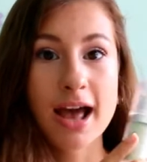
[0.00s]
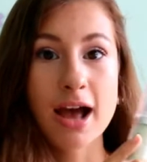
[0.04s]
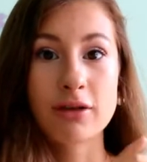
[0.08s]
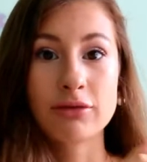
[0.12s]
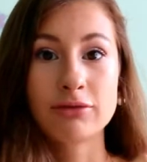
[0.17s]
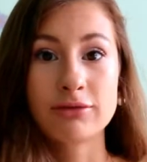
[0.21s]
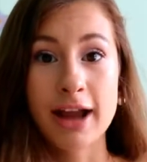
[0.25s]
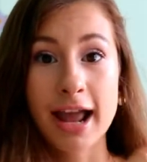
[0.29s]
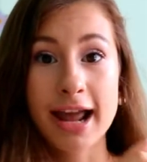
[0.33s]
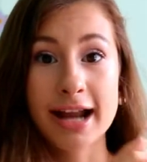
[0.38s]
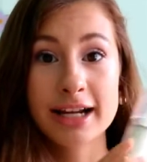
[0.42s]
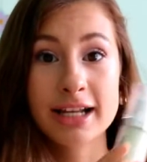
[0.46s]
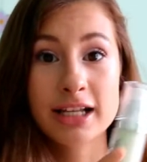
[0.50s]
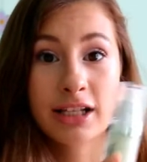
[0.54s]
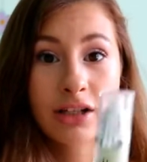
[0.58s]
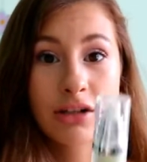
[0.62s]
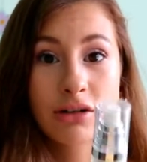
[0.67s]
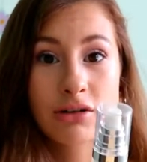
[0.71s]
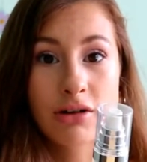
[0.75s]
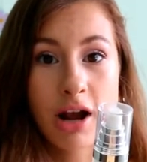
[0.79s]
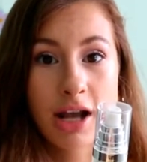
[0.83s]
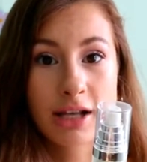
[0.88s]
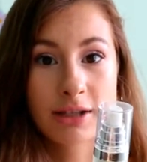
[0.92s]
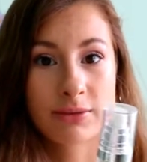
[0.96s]
red is
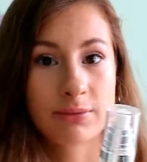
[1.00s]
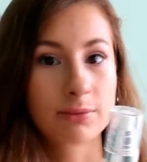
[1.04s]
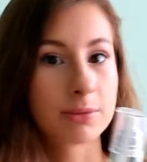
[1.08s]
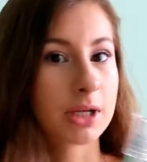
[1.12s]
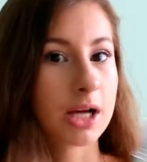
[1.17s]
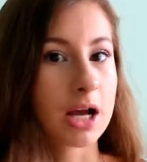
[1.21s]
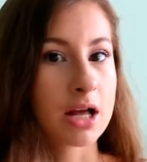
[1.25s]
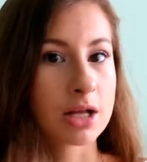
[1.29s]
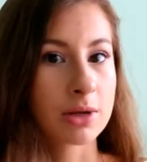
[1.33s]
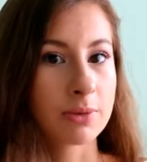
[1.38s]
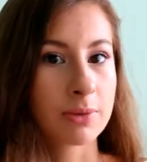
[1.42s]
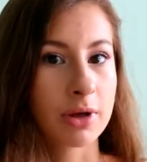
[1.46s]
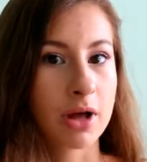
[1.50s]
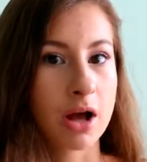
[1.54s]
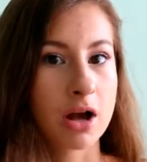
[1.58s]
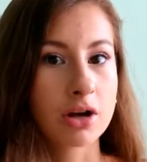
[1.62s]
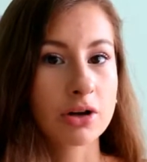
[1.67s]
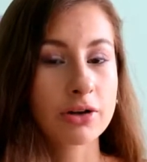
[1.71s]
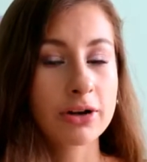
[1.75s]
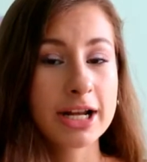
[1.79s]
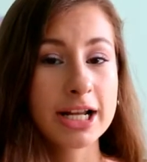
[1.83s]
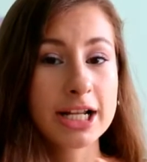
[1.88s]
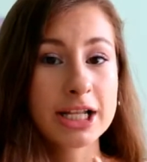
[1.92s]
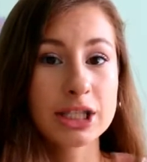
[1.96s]
across from the color wheel
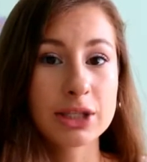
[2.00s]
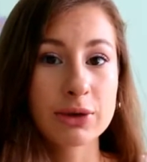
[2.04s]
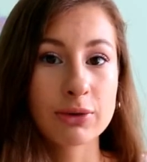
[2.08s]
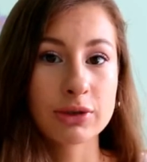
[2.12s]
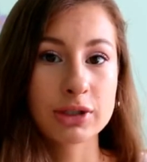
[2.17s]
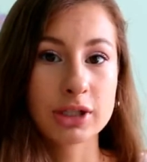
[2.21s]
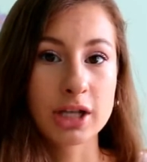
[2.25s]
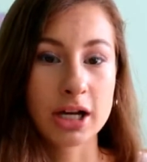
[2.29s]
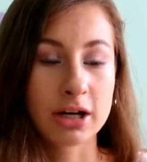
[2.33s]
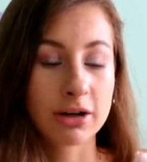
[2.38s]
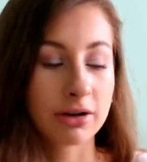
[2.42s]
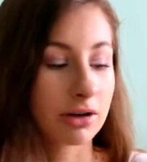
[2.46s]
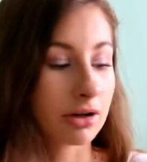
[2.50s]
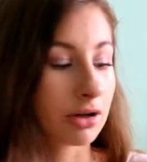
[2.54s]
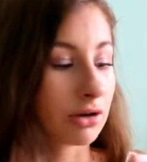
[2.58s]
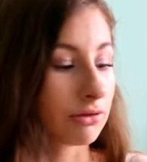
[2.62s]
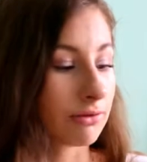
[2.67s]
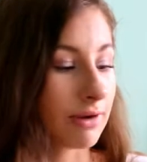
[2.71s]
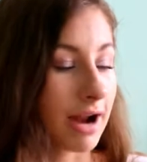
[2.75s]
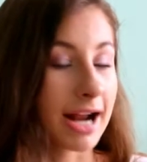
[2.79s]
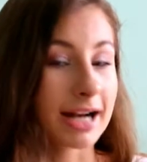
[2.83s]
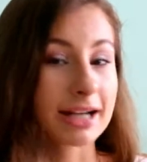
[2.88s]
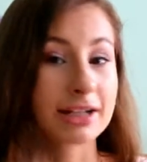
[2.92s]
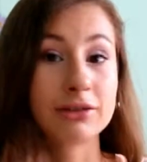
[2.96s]
on green, so it's gonna
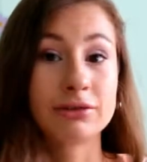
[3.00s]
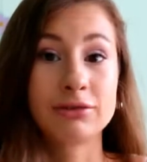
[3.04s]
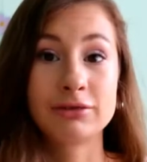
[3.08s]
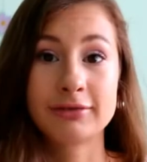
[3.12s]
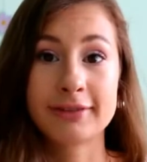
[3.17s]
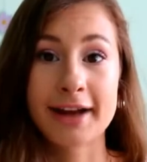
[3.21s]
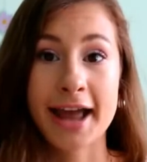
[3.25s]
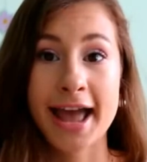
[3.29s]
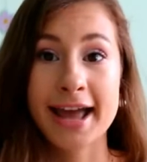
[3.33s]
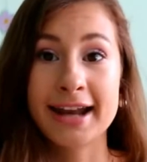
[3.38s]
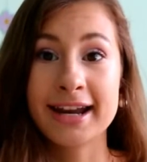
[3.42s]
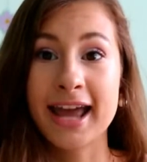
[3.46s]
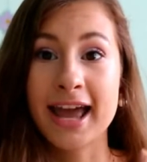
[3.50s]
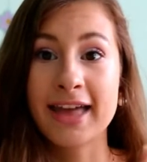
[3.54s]
correct red,